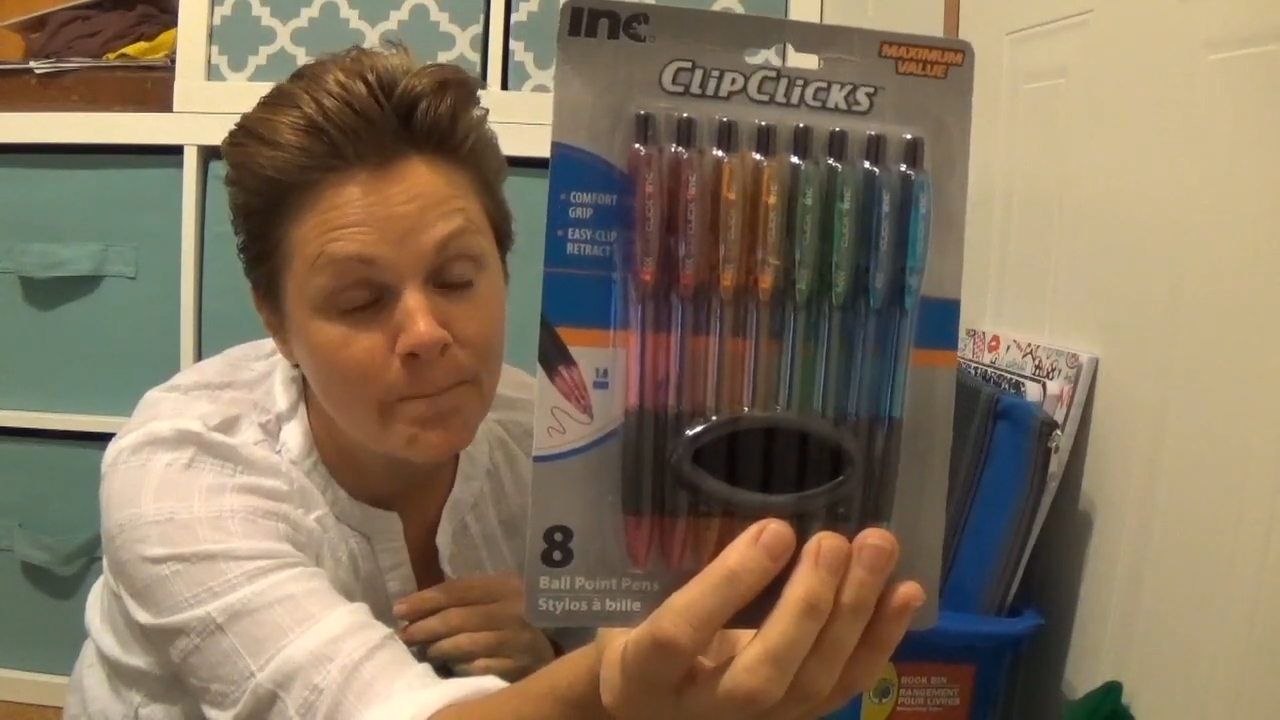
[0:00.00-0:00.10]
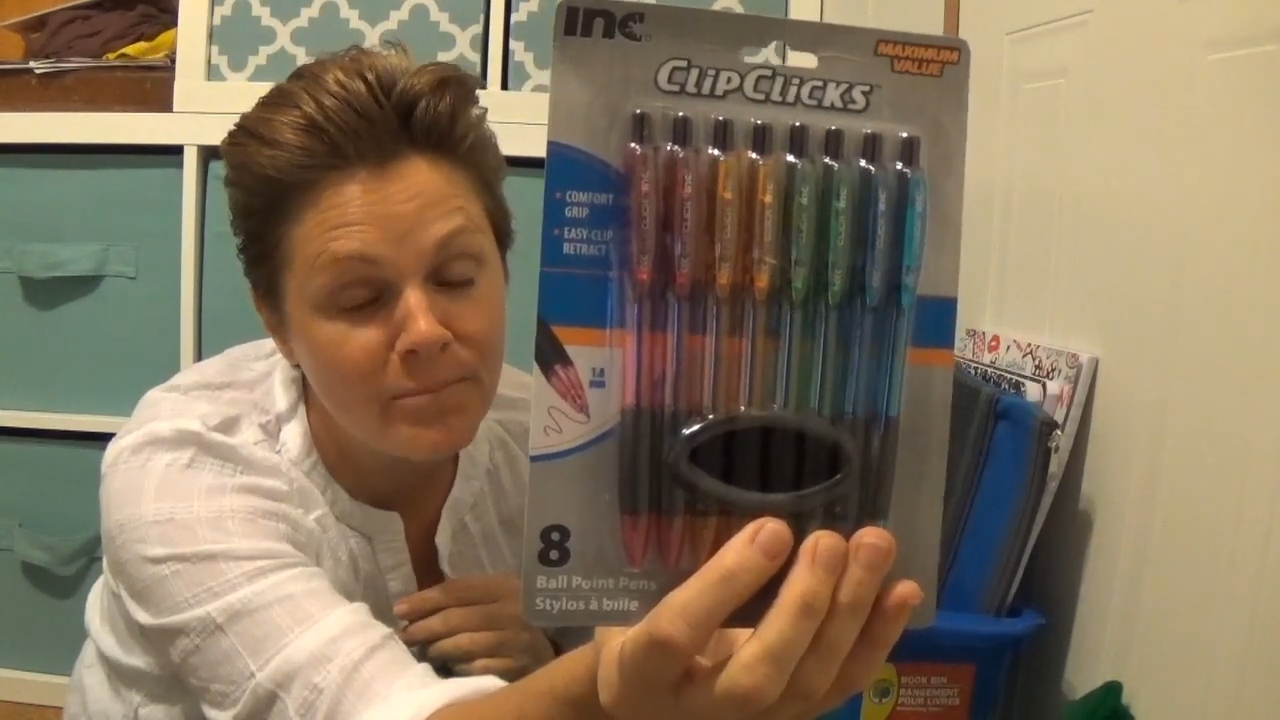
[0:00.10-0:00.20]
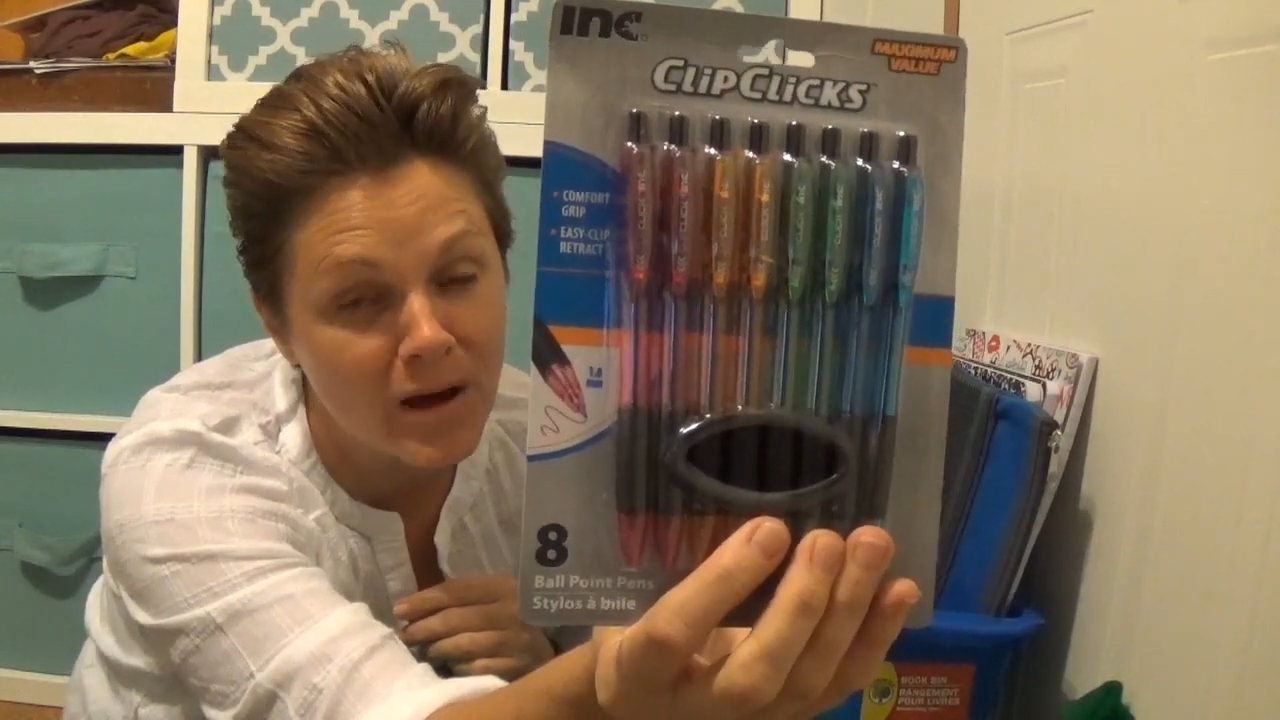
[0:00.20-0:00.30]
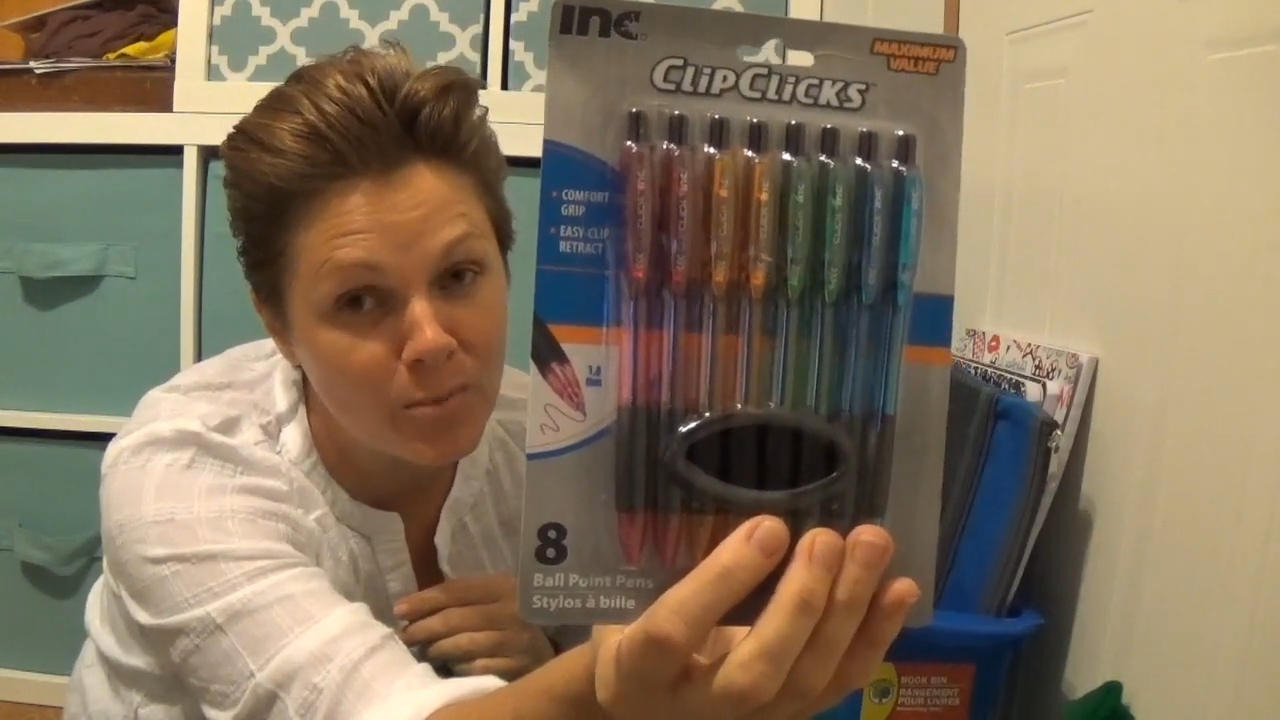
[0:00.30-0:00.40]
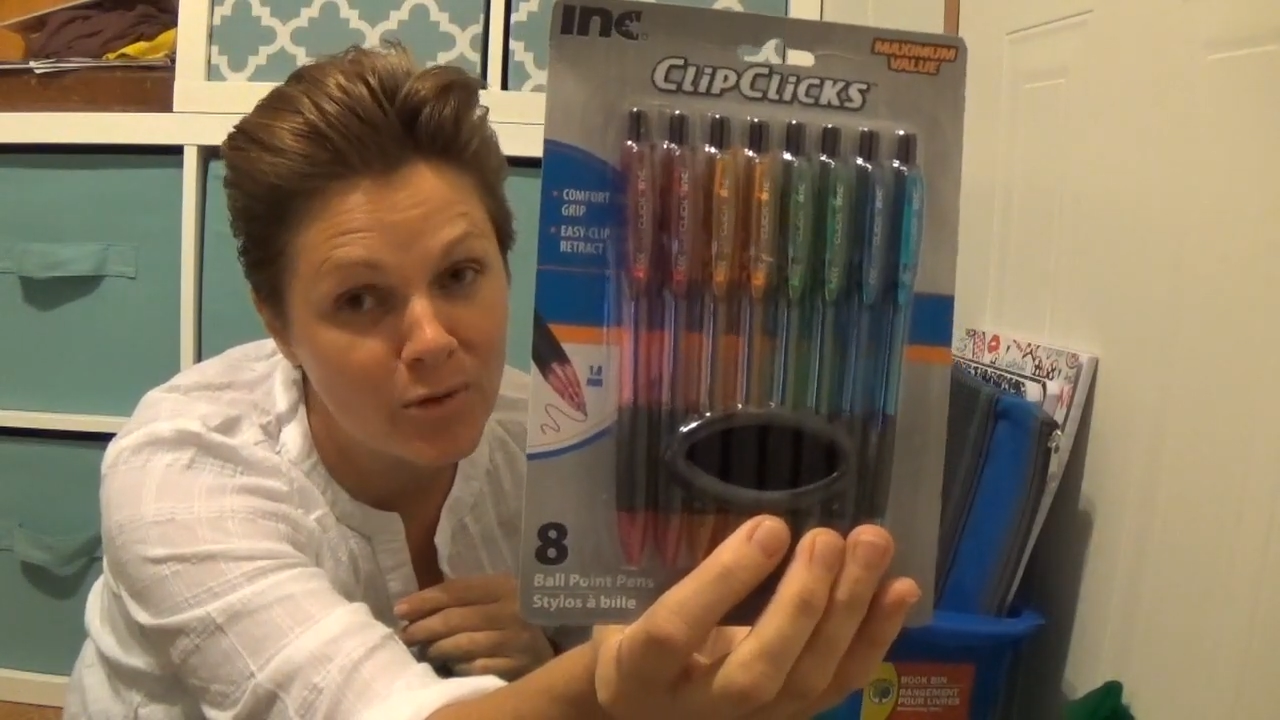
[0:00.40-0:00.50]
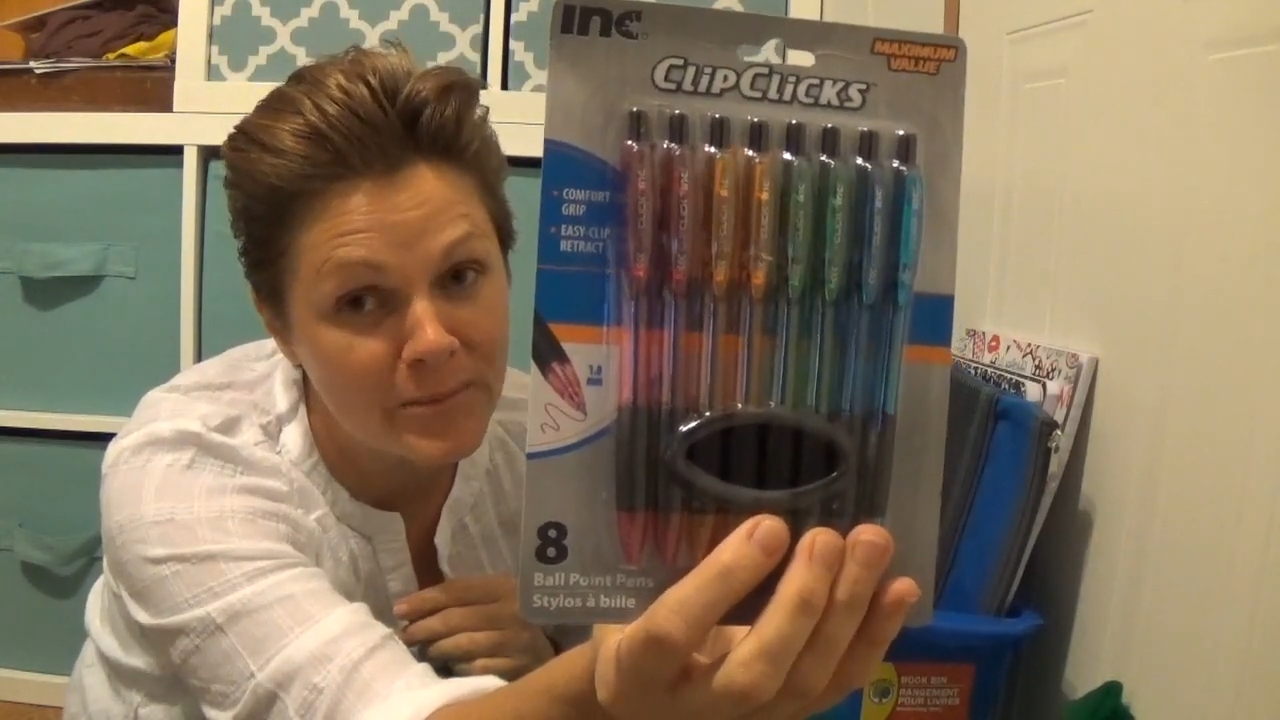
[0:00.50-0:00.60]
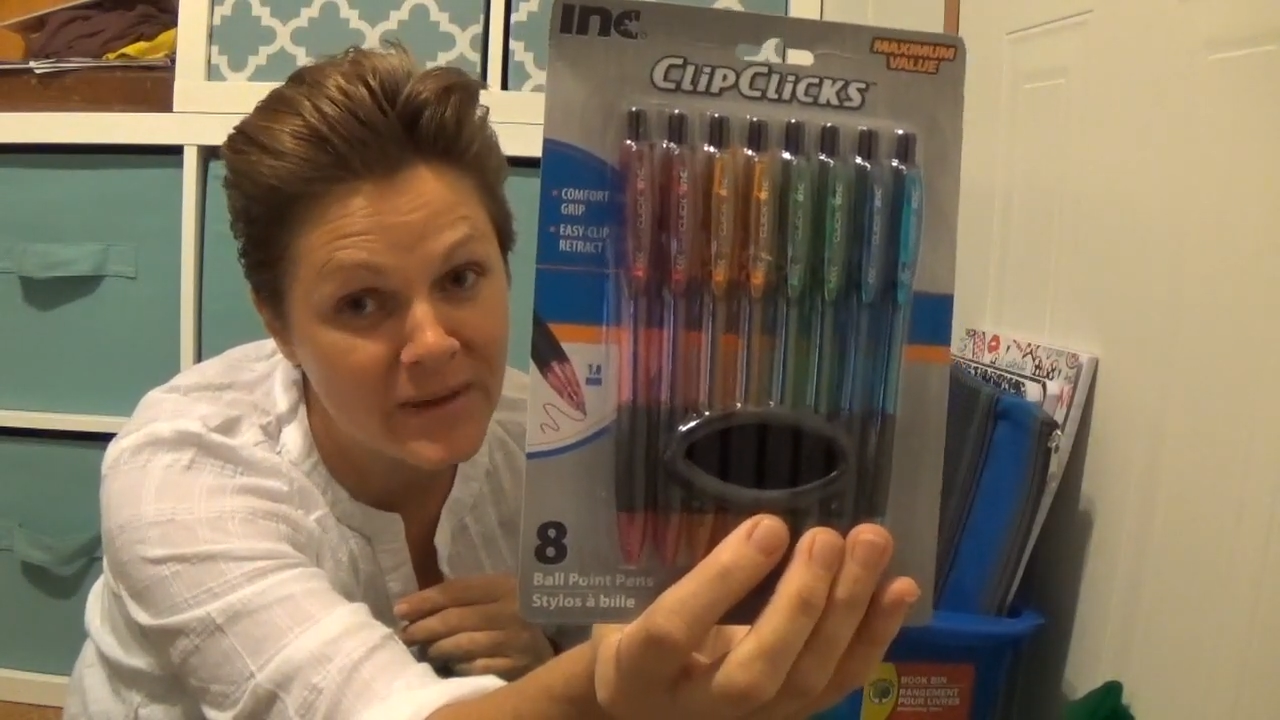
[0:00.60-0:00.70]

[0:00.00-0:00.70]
ballpoint